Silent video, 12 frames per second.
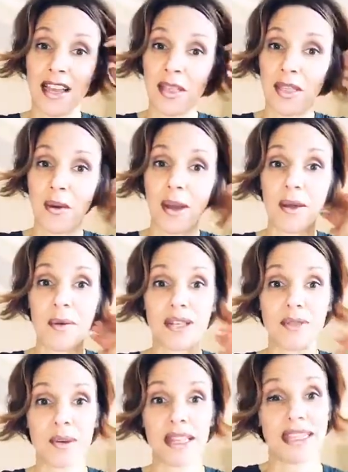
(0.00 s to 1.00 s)
though I
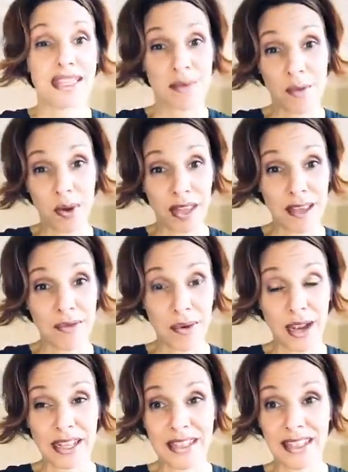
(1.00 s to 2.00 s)
was with some oily
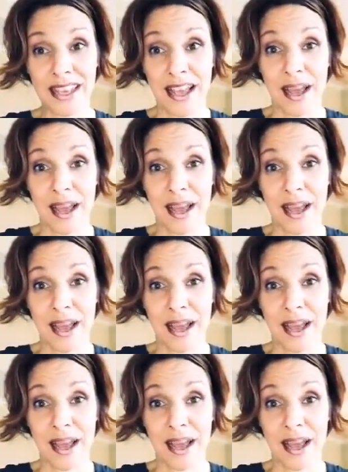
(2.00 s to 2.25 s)
friends,